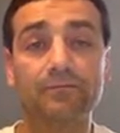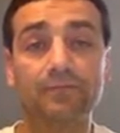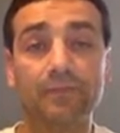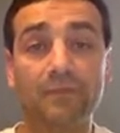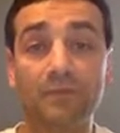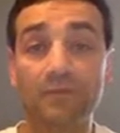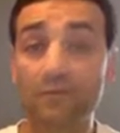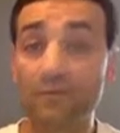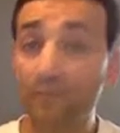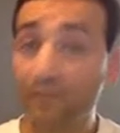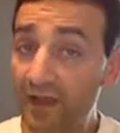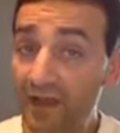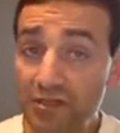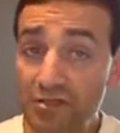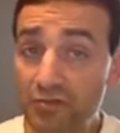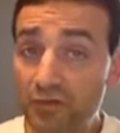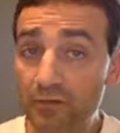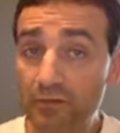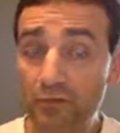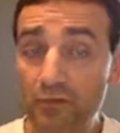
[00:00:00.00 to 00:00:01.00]
The
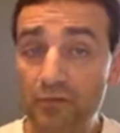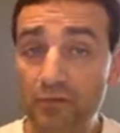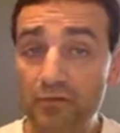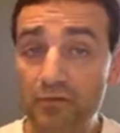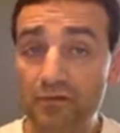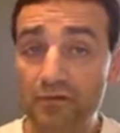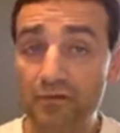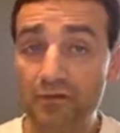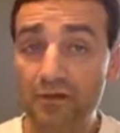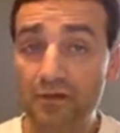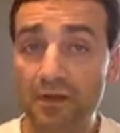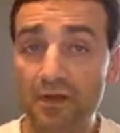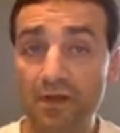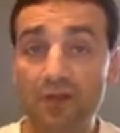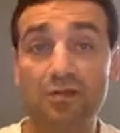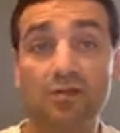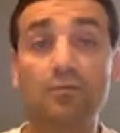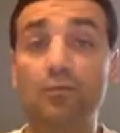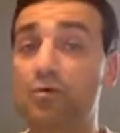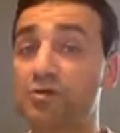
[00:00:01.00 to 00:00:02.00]
faster it moves,
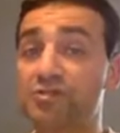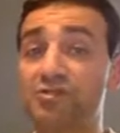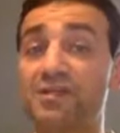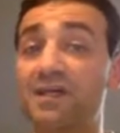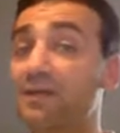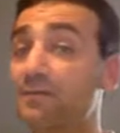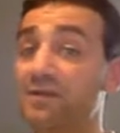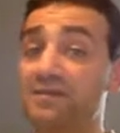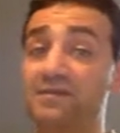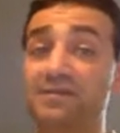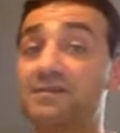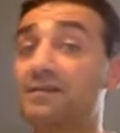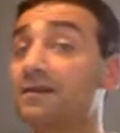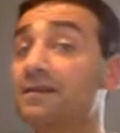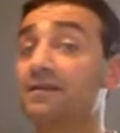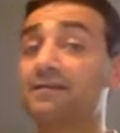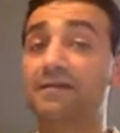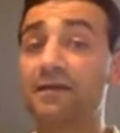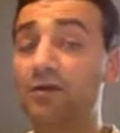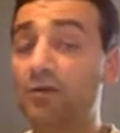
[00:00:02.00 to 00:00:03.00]
the more sediments it's going
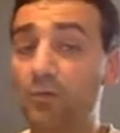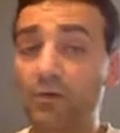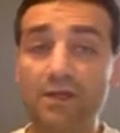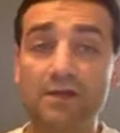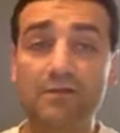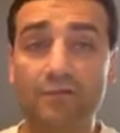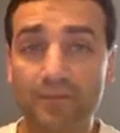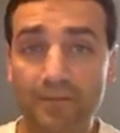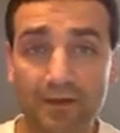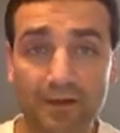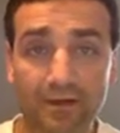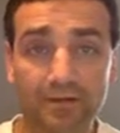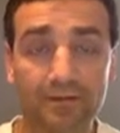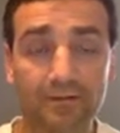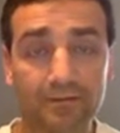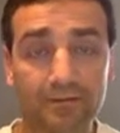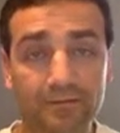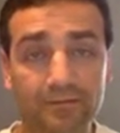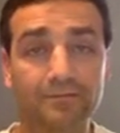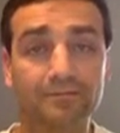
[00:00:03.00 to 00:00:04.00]
to take away from there.
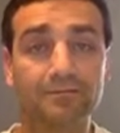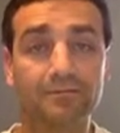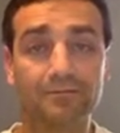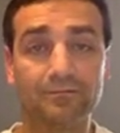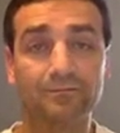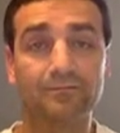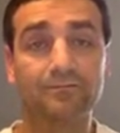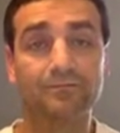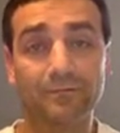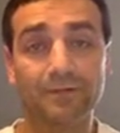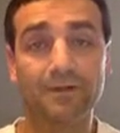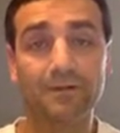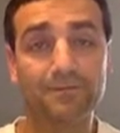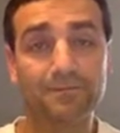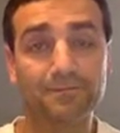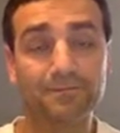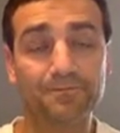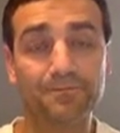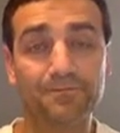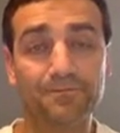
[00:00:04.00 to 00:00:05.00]
Right?
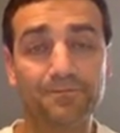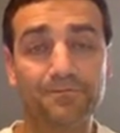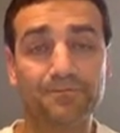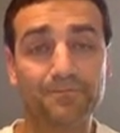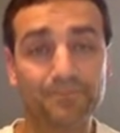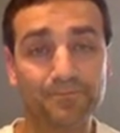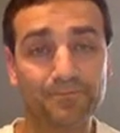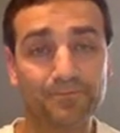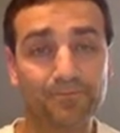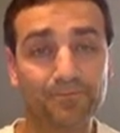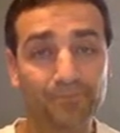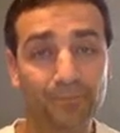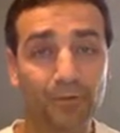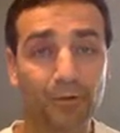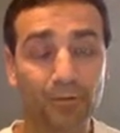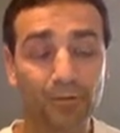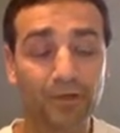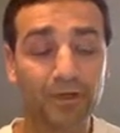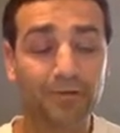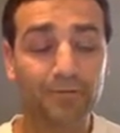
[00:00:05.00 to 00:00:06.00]

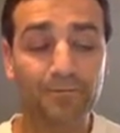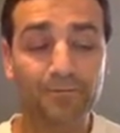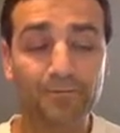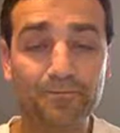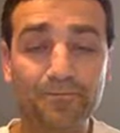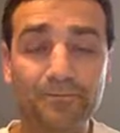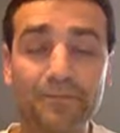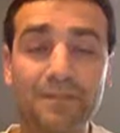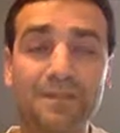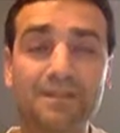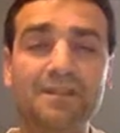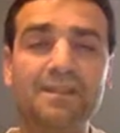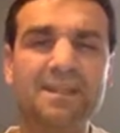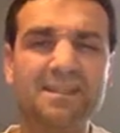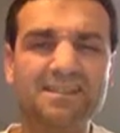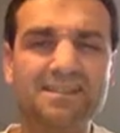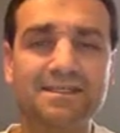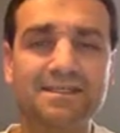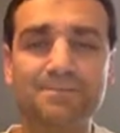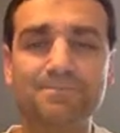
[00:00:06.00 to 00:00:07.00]
Okay.
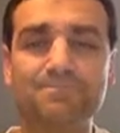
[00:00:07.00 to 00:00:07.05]
Let's see.